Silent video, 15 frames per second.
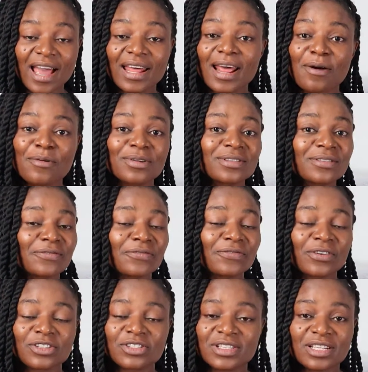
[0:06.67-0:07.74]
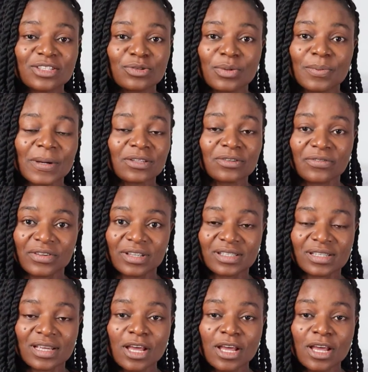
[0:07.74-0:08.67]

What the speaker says: and I was fortunate to be part of it.